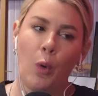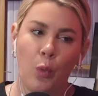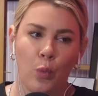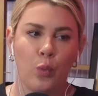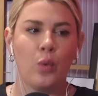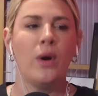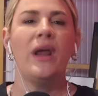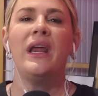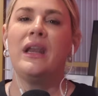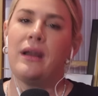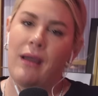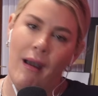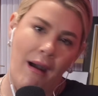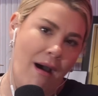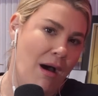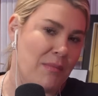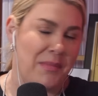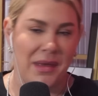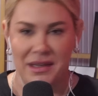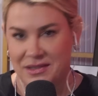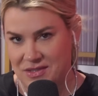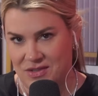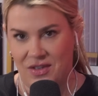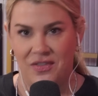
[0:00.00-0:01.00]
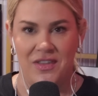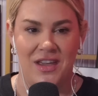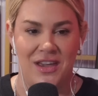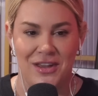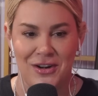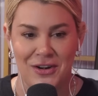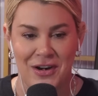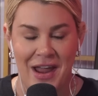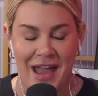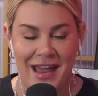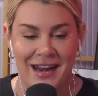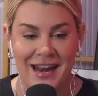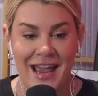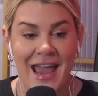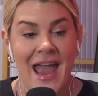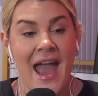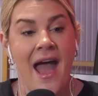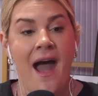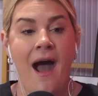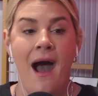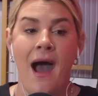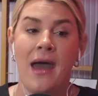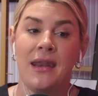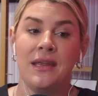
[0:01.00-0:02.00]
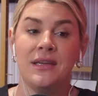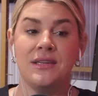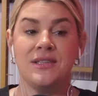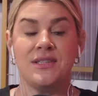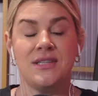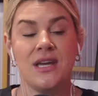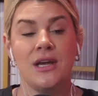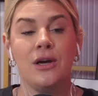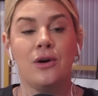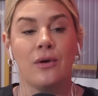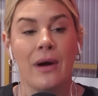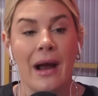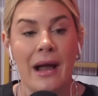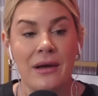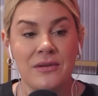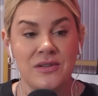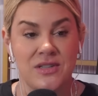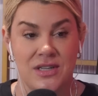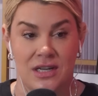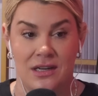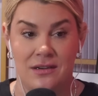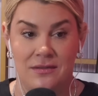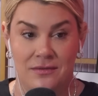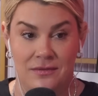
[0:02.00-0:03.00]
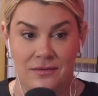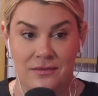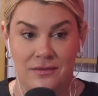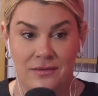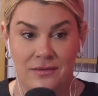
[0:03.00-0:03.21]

Read comments on the internet. How do you stay grounded?